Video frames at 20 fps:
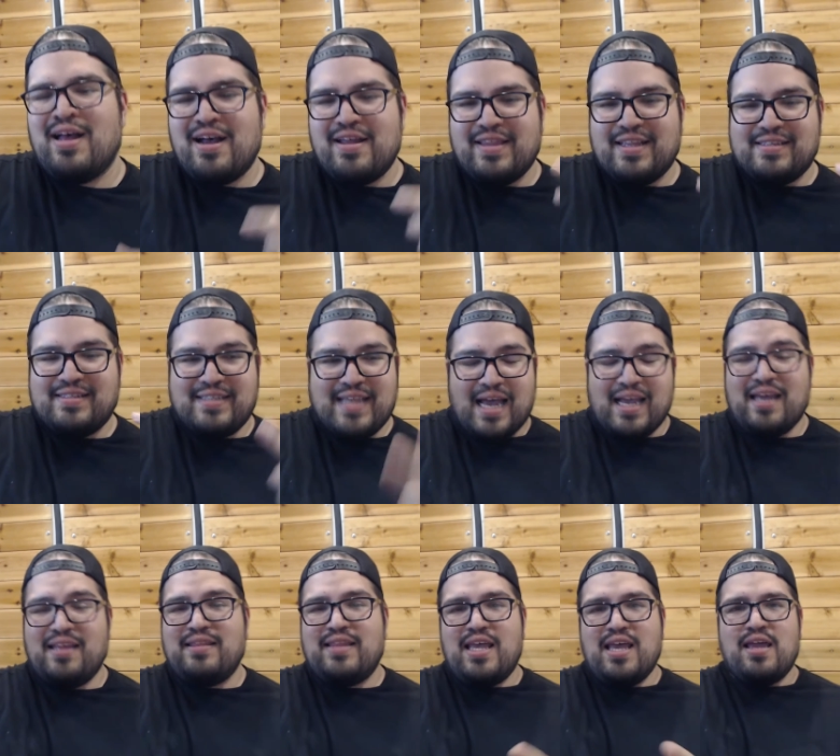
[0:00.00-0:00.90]
The
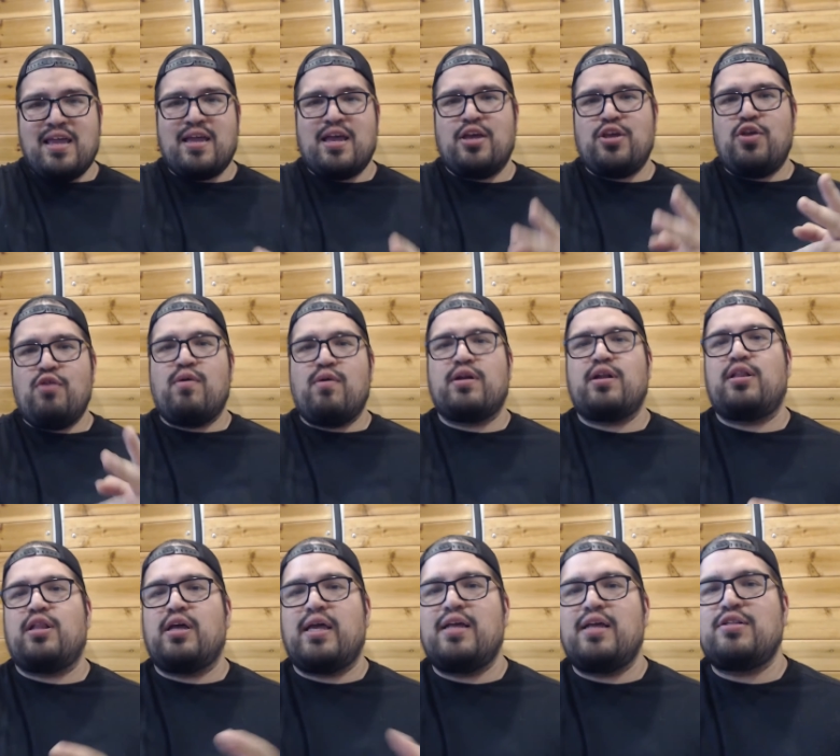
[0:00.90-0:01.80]
second thing you want to
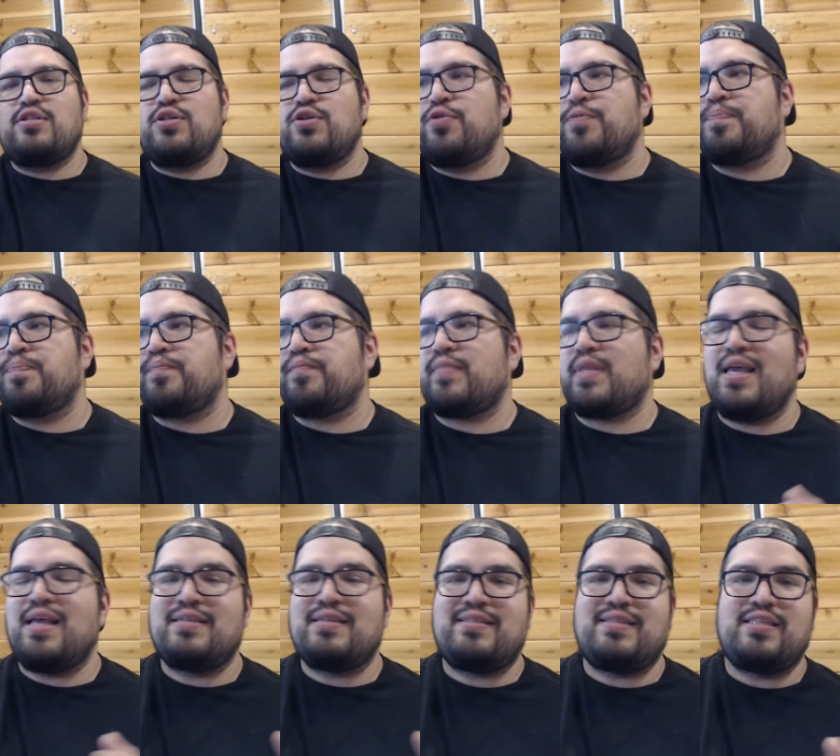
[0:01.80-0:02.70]
look into
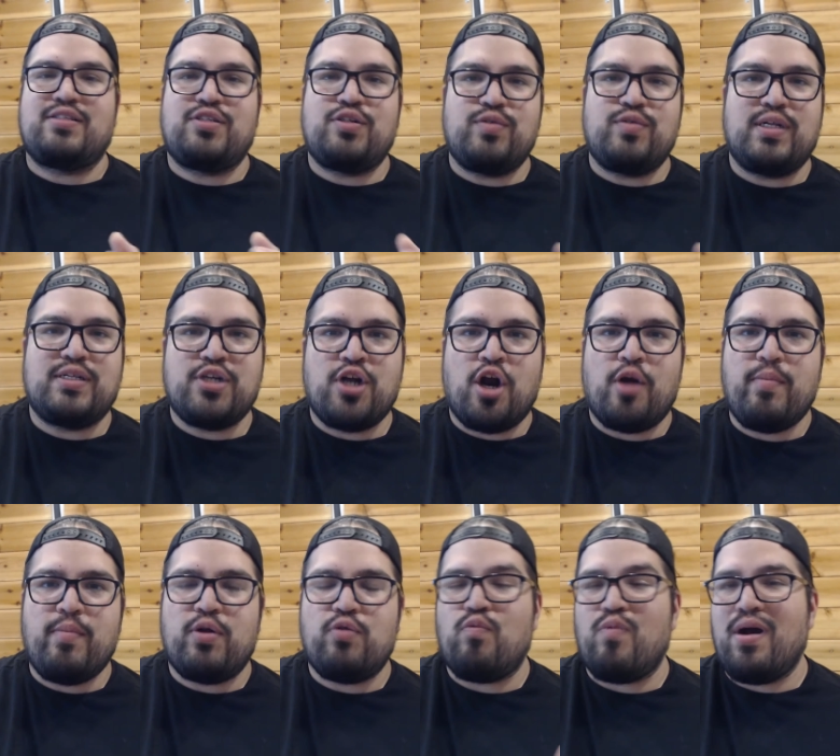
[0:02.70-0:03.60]
is to
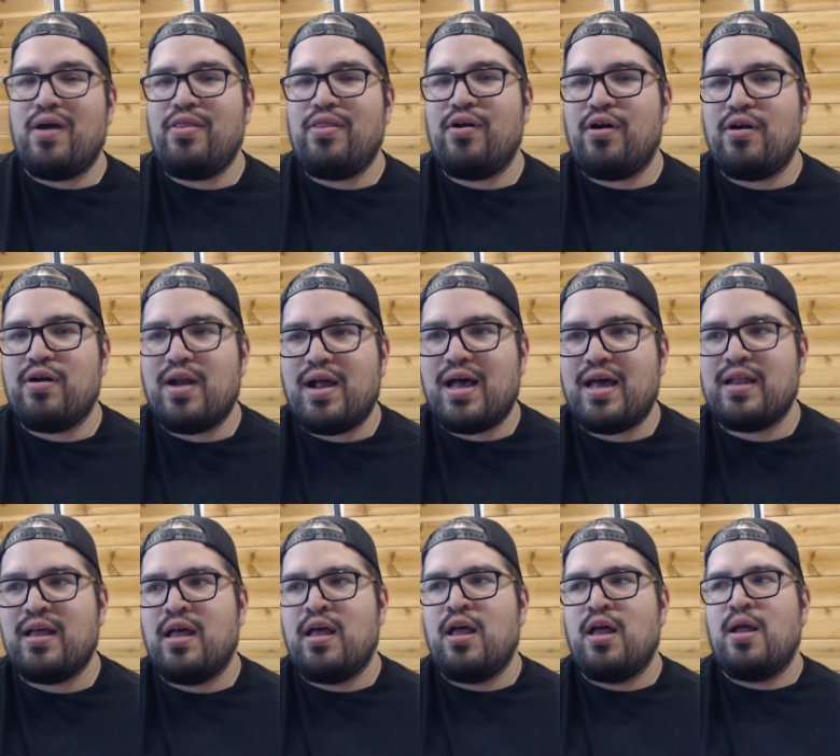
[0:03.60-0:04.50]
determine whether or not
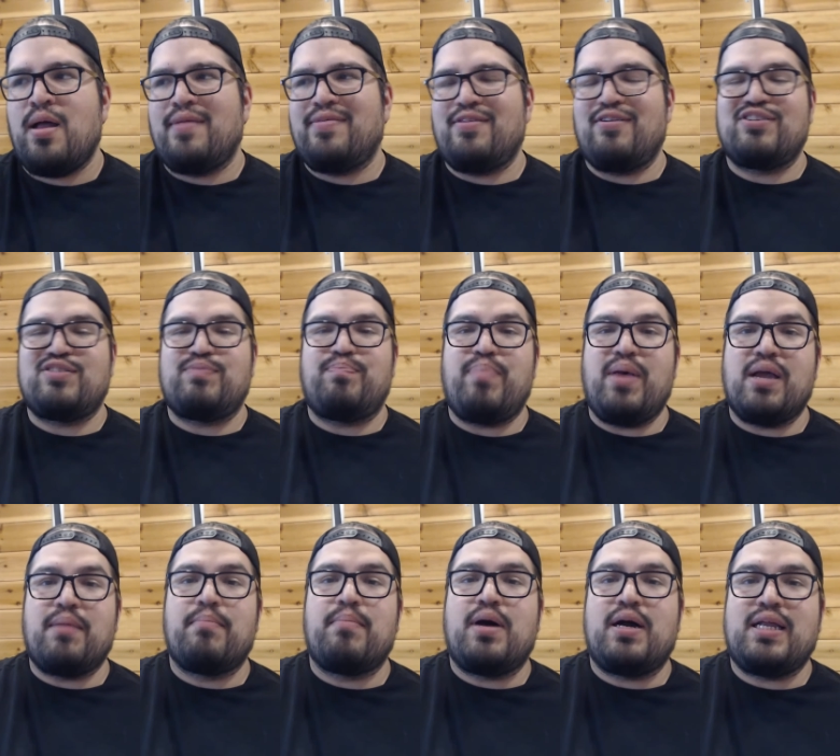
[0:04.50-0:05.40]
there's
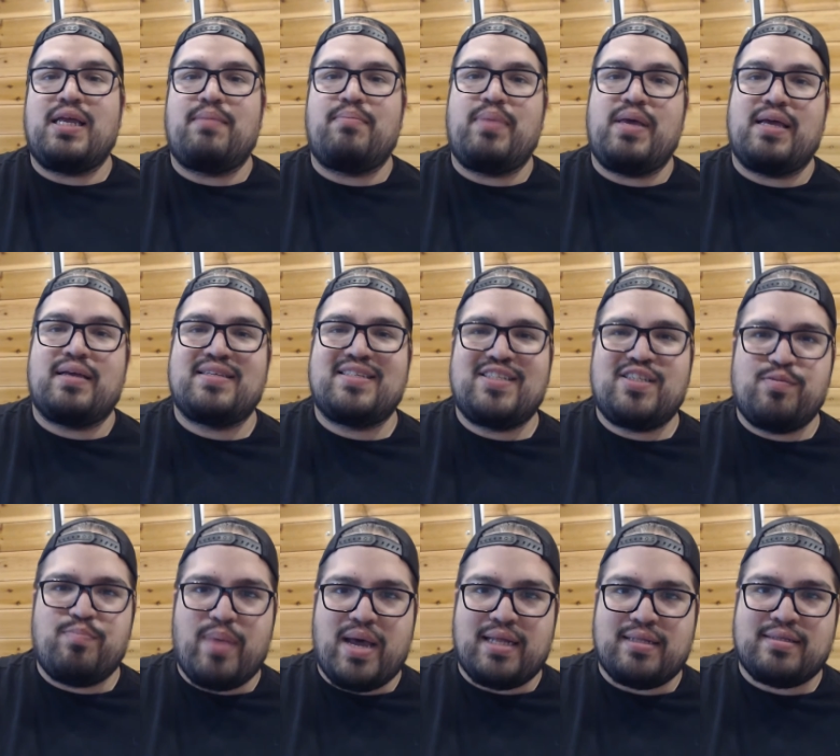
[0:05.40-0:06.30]
big money being
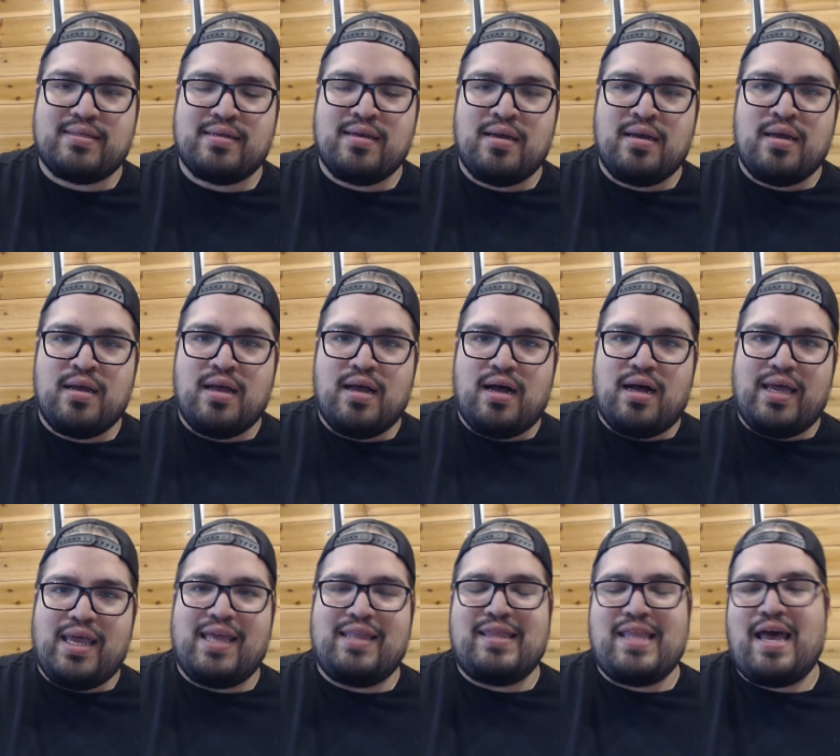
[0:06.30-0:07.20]
spent
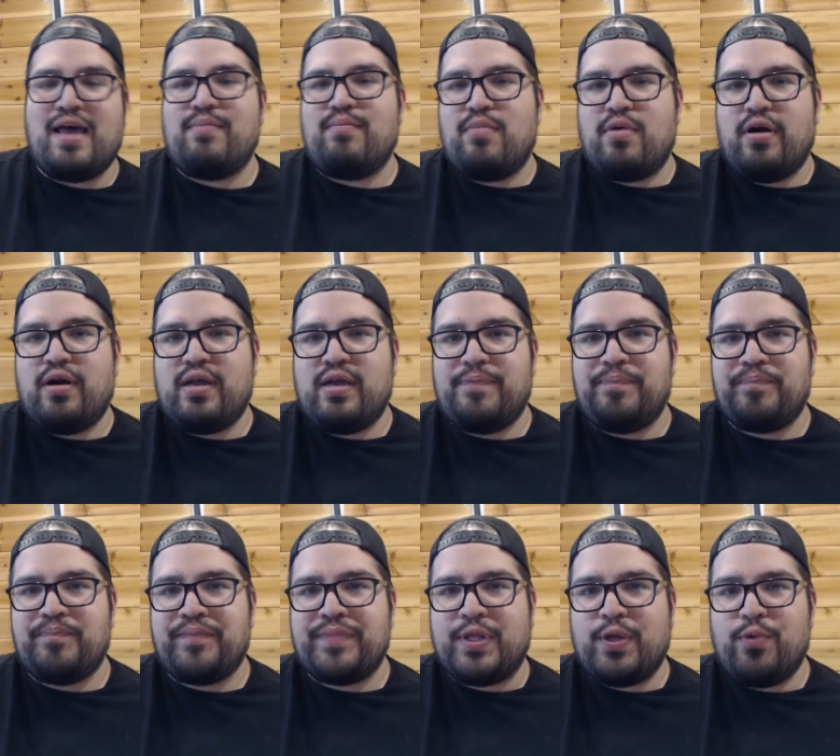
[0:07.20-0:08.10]
in that market.
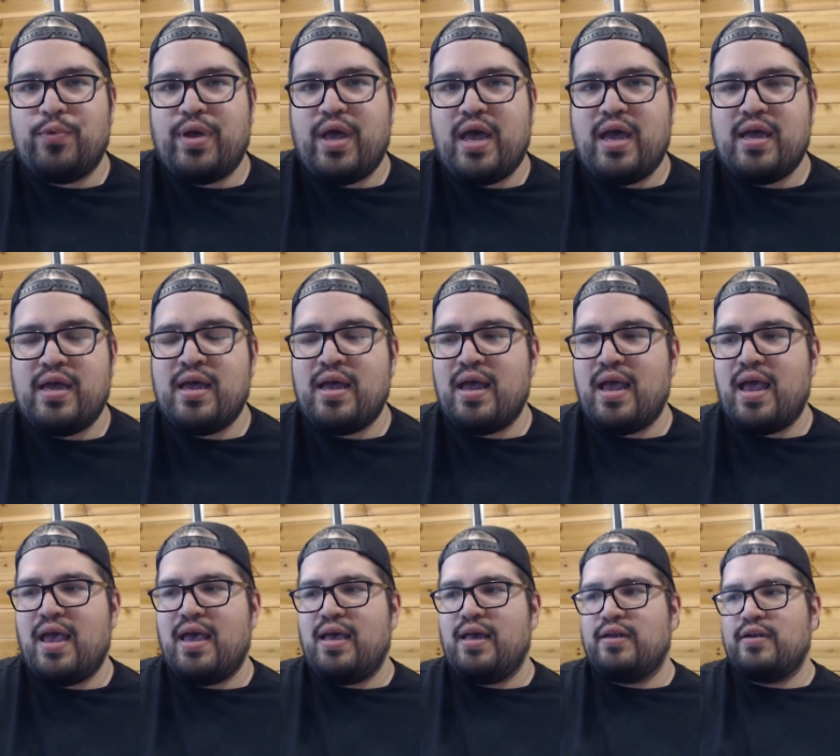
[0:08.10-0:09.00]
Okay,
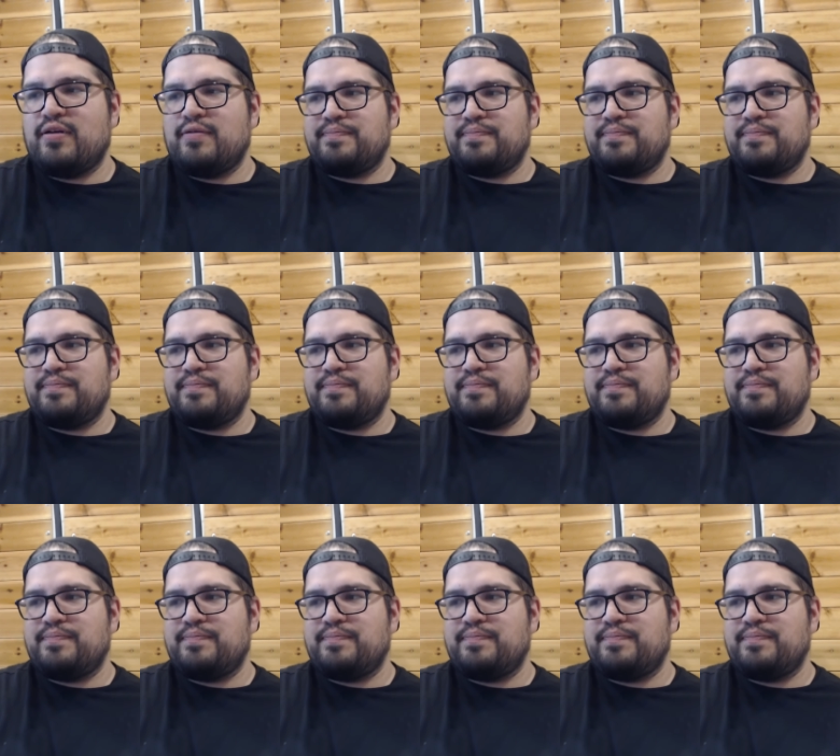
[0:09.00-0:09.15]
and